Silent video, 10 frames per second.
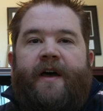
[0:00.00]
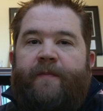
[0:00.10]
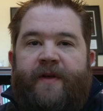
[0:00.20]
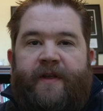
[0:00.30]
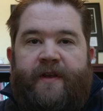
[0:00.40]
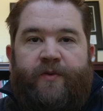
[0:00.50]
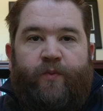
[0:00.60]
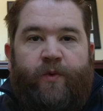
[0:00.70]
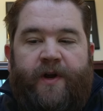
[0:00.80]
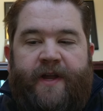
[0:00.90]
I've
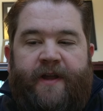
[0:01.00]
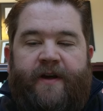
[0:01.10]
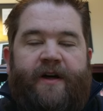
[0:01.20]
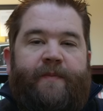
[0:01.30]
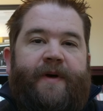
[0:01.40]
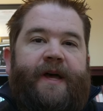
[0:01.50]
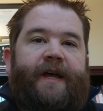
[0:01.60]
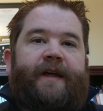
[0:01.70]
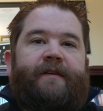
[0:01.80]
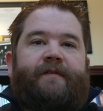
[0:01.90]
been working on my
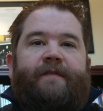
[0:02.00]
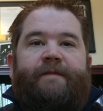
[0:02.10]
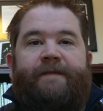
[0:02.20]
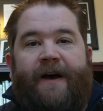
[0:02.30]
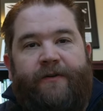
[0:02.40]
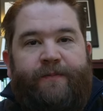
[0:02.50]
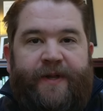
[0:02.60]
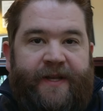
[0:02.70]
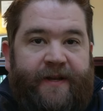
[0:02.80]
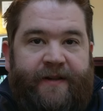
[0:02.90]
fountain
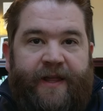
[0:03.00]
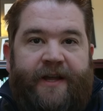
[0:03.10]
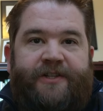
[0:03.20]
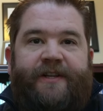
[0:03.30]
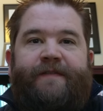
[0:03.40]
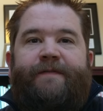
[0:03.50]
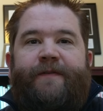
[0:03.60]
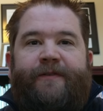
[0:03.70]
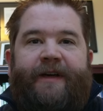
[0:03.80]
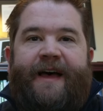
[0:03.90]
pen collection
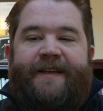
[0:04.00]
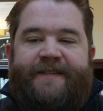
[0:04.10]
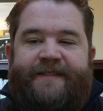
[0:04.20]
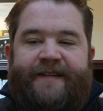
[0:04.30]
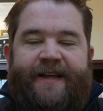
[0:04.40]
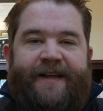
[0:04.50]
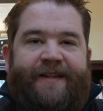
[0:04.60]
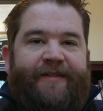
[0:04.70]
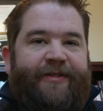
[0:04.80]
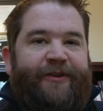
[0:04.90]
for the last
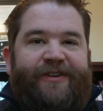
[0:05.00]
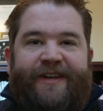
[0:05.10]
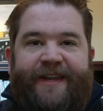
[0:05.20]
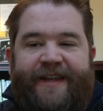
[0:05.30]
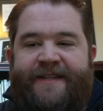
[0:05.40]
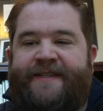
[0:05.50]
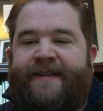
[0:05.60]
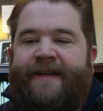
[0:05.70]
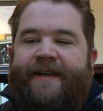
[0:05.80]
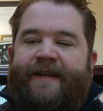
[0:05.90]
uh, 30 days,
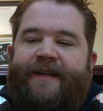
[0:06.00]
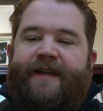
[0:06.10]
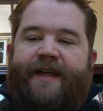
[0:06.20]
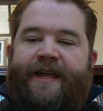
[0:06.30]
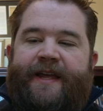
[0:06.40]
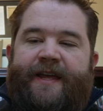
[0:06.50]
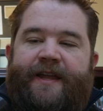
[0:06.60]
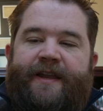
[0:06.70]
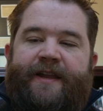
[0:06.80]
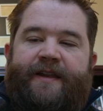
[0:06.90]

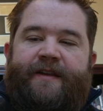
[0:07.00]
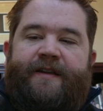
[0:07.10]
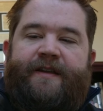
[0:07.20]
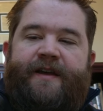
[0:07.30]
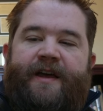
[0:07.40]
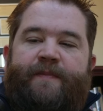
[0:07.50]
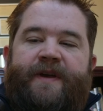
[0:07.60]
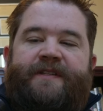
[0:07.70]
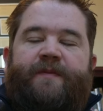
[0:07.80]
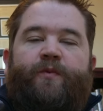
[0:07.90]
and I
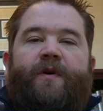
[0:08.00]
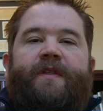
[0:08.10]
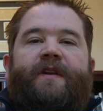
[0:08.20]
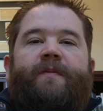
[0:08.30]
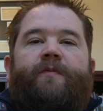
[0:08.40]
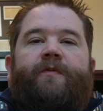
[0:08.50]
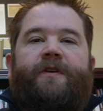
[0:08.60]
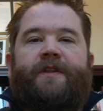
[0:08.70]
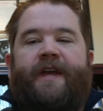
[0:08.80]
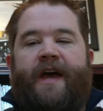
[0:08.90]
picked up one that I'm
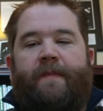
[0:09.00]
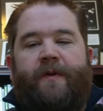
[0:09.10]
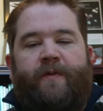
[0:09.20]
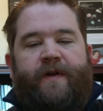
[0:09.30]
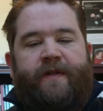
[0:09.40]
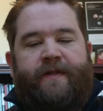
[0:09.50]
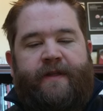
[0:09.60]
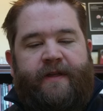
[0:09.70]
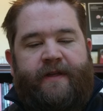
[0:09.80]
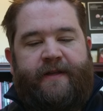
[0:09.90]
really happy with.
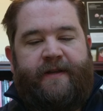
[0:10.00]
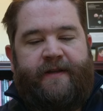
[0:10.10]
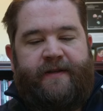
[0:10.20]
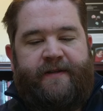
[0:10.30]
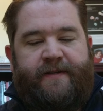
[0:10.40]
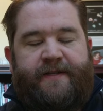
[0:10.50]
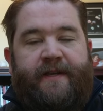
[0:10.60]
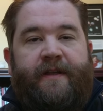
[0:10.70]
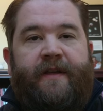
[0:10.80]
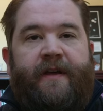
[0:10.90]
It is